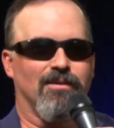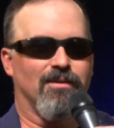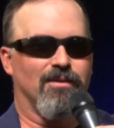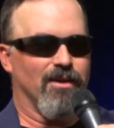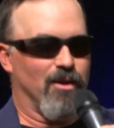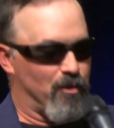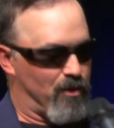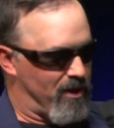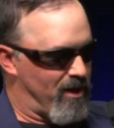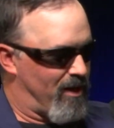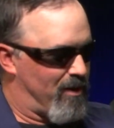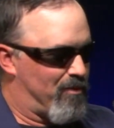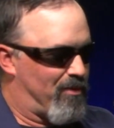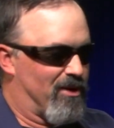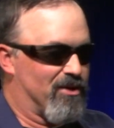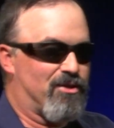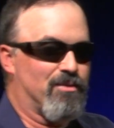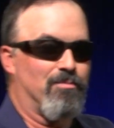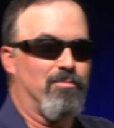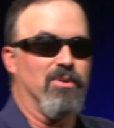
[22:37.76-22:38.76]
and we get a
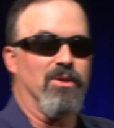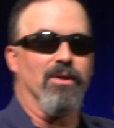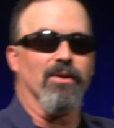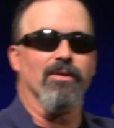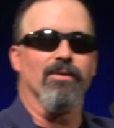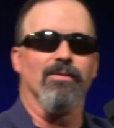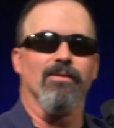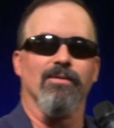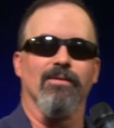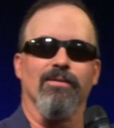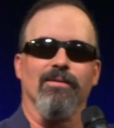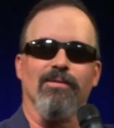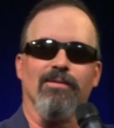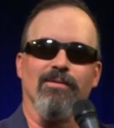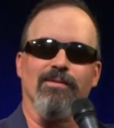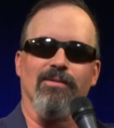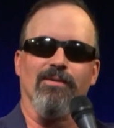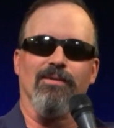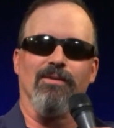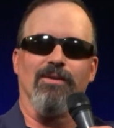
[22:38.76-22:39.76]
bunch of beer,
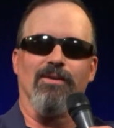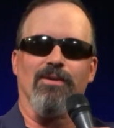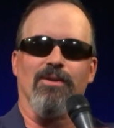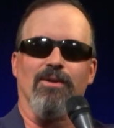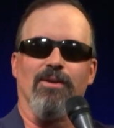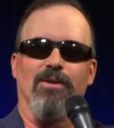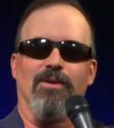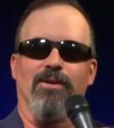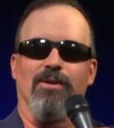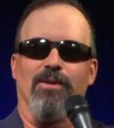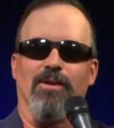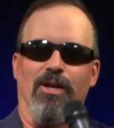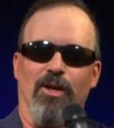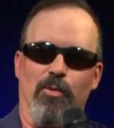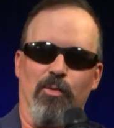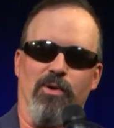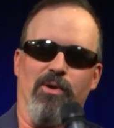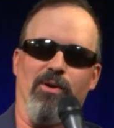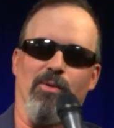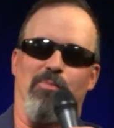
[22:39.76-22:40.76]

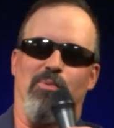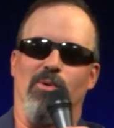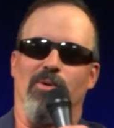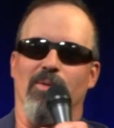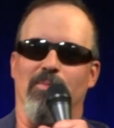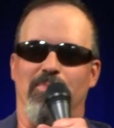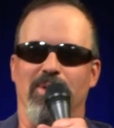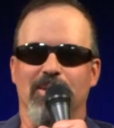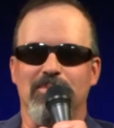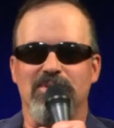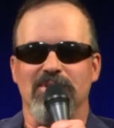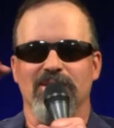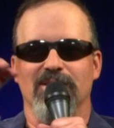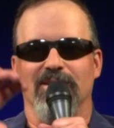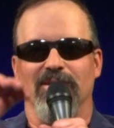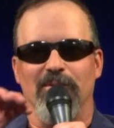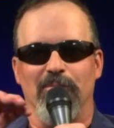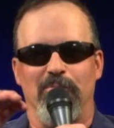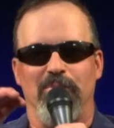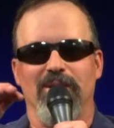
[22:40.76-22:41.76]
and we're going to pour the Pepsi
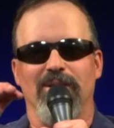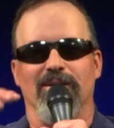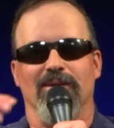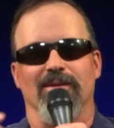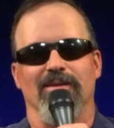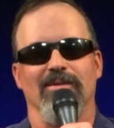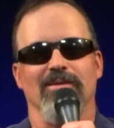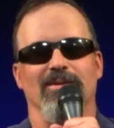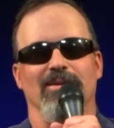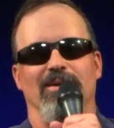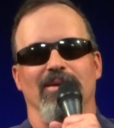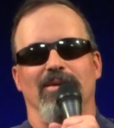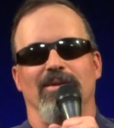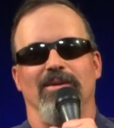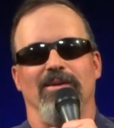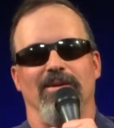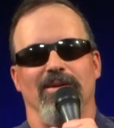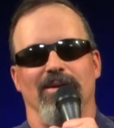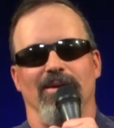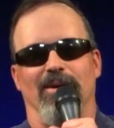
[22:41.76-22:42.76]
into the beer.
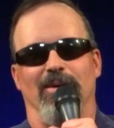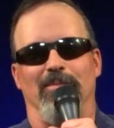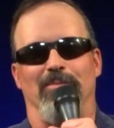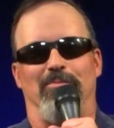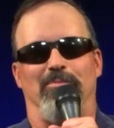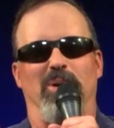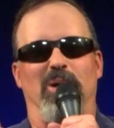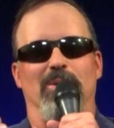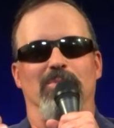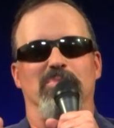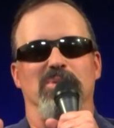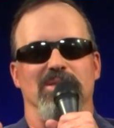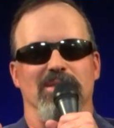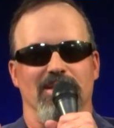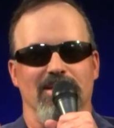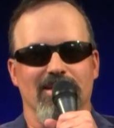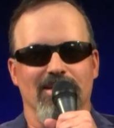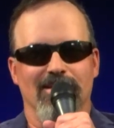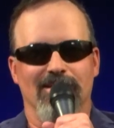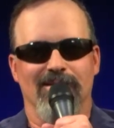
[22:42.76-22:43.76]
A
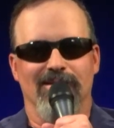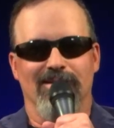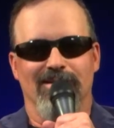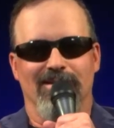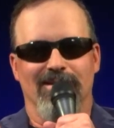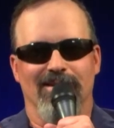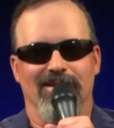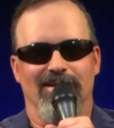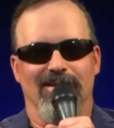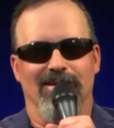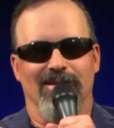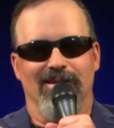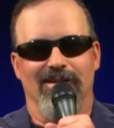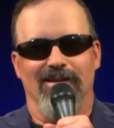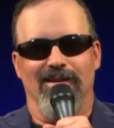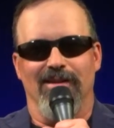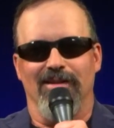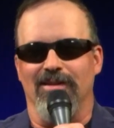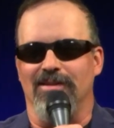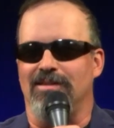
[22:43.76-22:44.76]
burpsy.
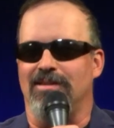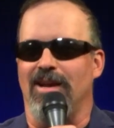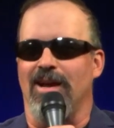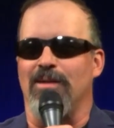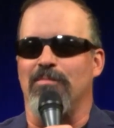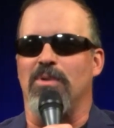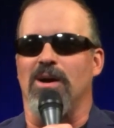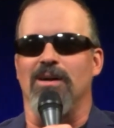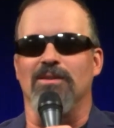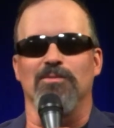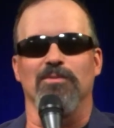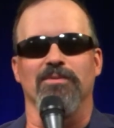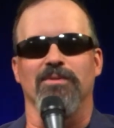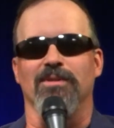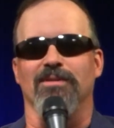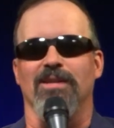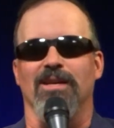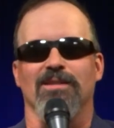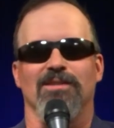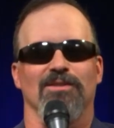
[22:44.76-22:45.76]
And the dad bods will
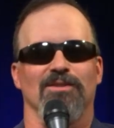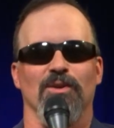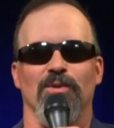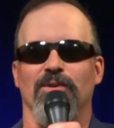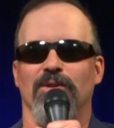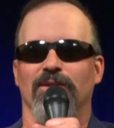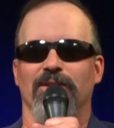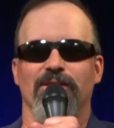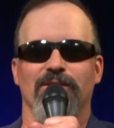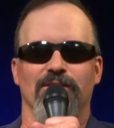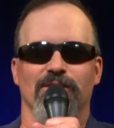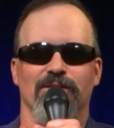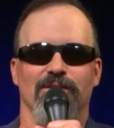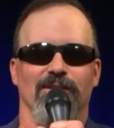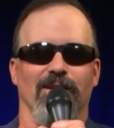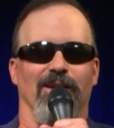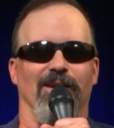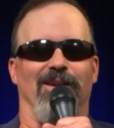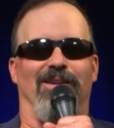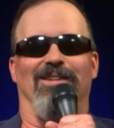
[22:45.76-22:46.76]
think that's so
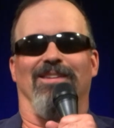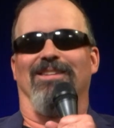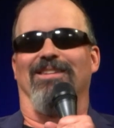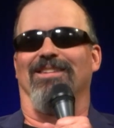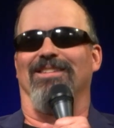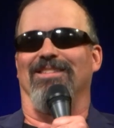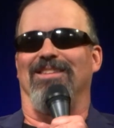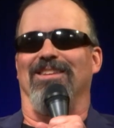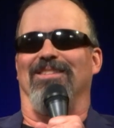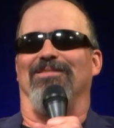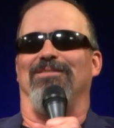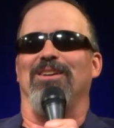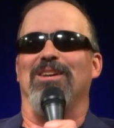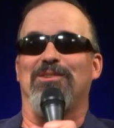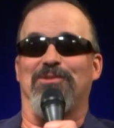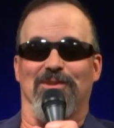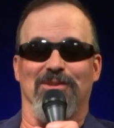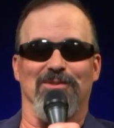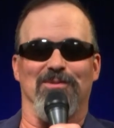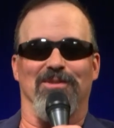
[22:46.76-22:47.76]
delicious. The
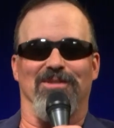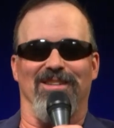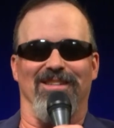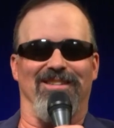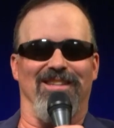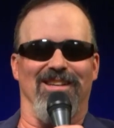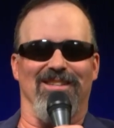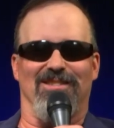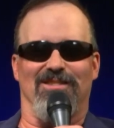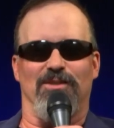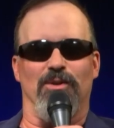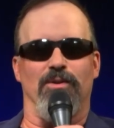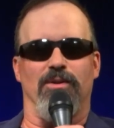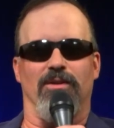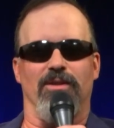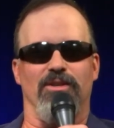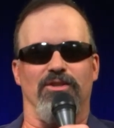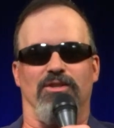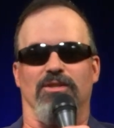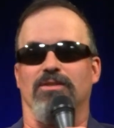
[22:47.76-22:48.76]
veterans will think that's so
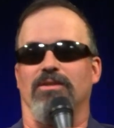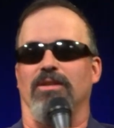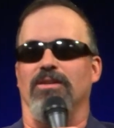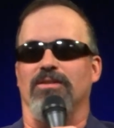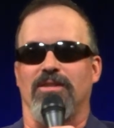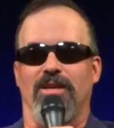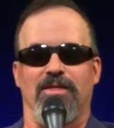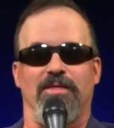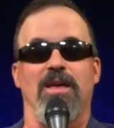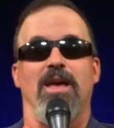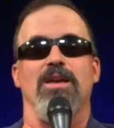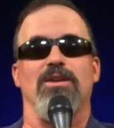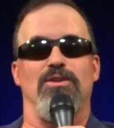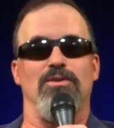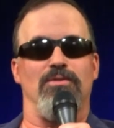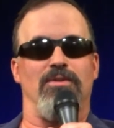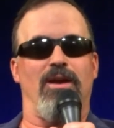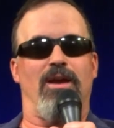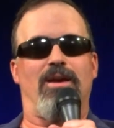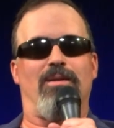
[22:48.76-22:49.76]
delicious, they'll say, "Thank
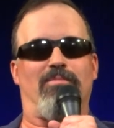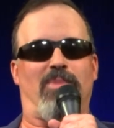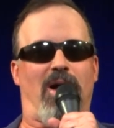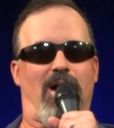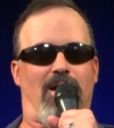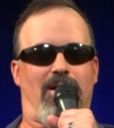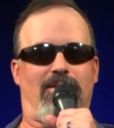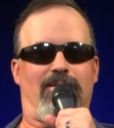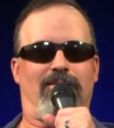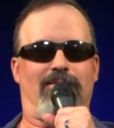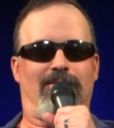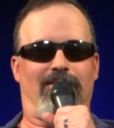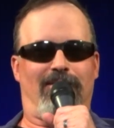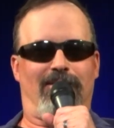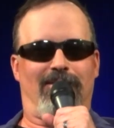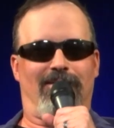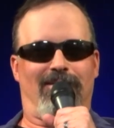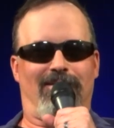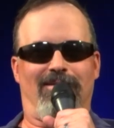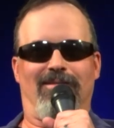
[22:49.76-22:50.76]
you, dad bod."
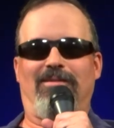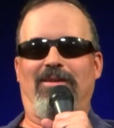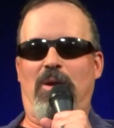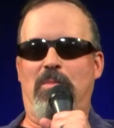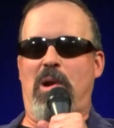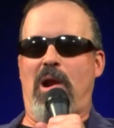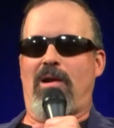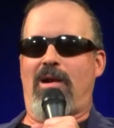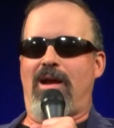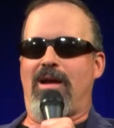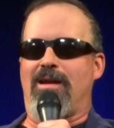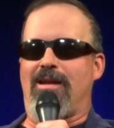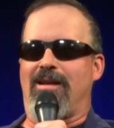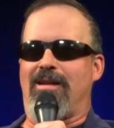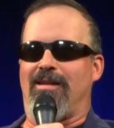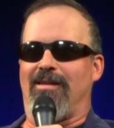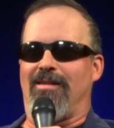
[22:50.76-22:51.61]
Am I right?